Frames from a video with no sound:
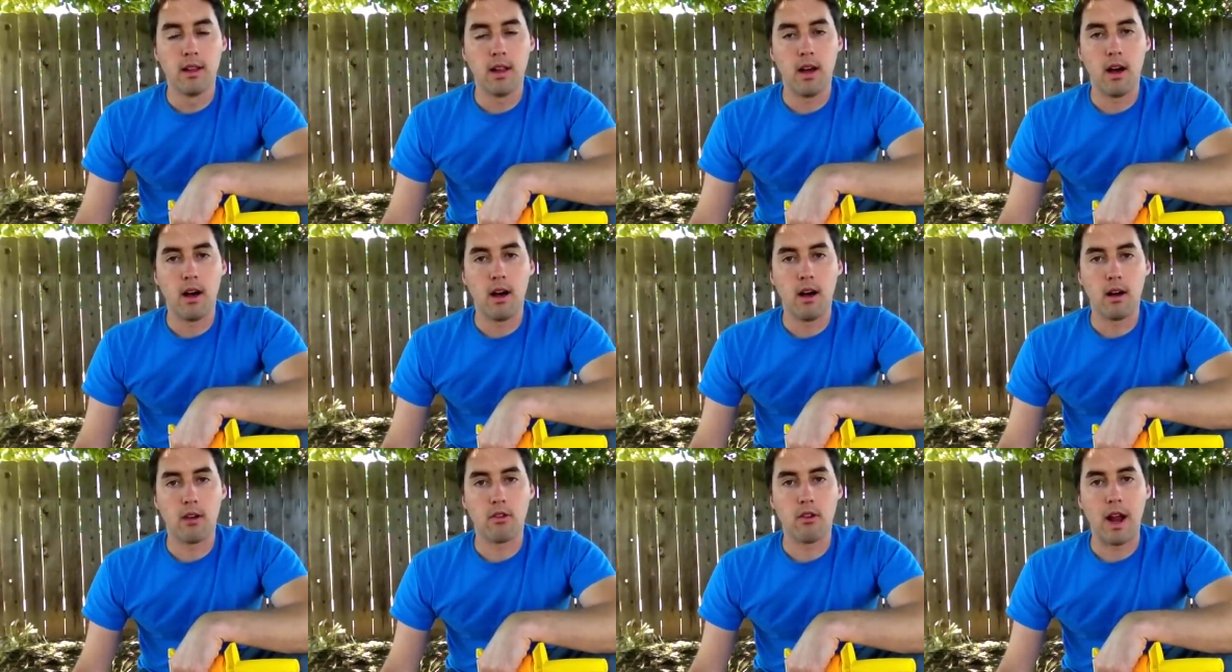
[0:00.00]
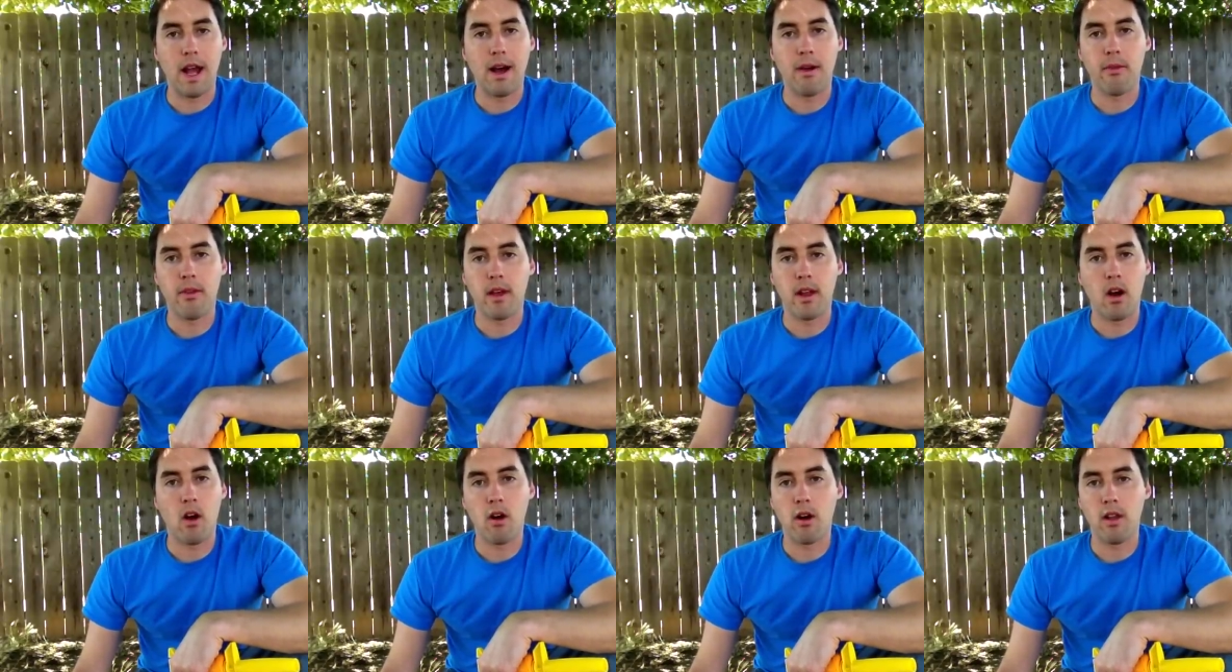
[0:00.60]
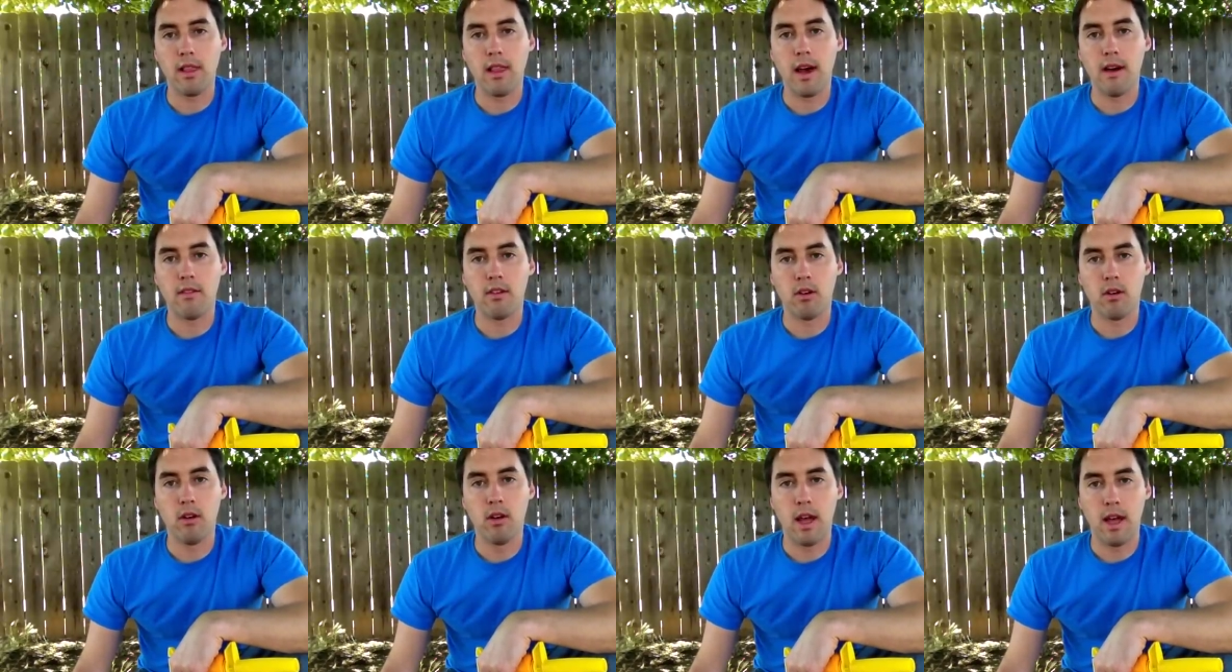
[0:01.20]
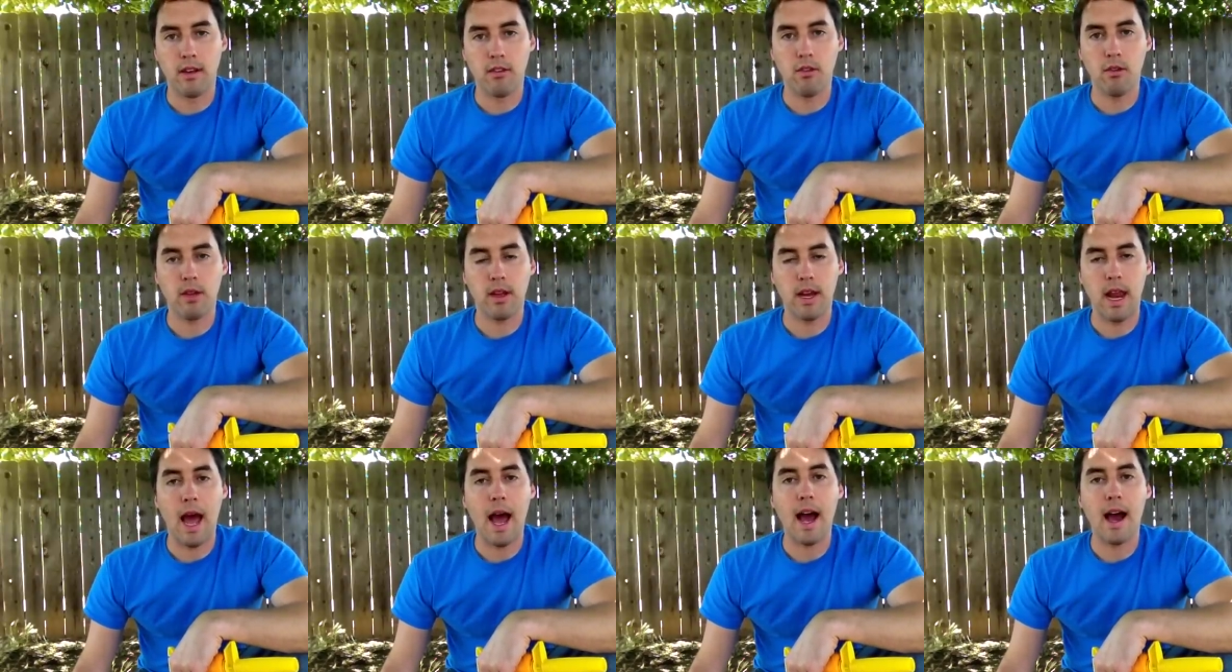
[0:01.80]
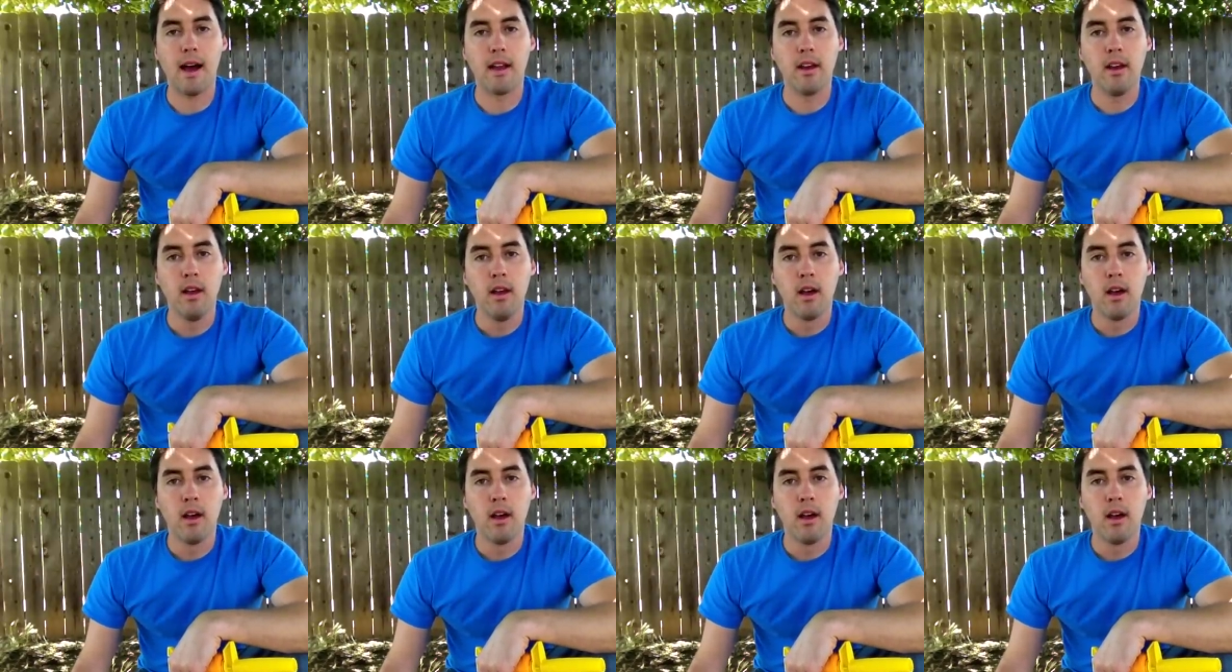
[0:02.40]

uh, ground that aren't level, and you can add